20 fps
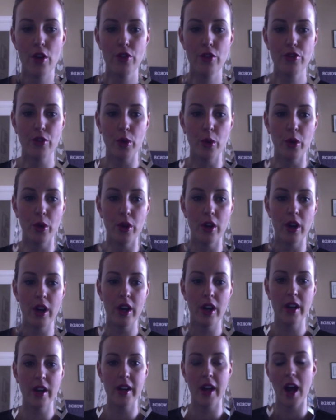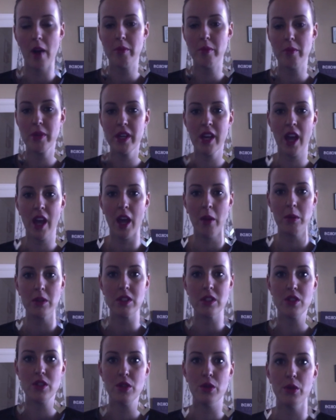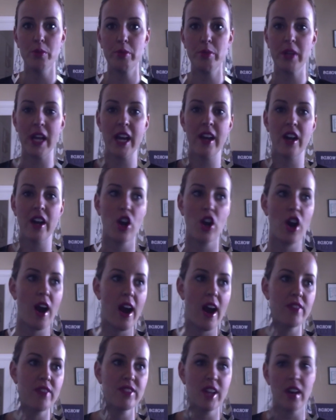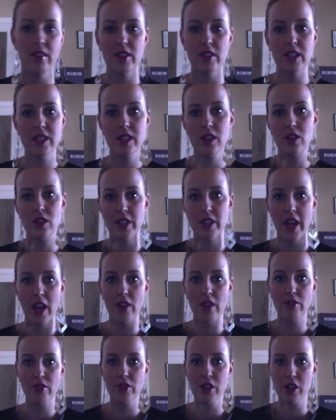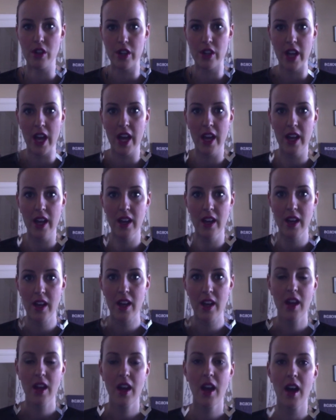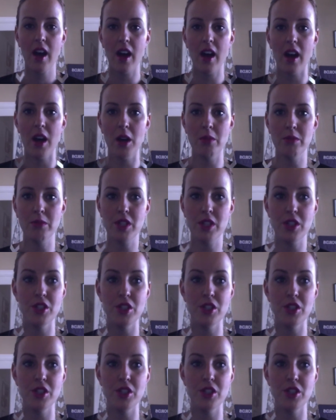for not being able to plan a craft every single day for your kid to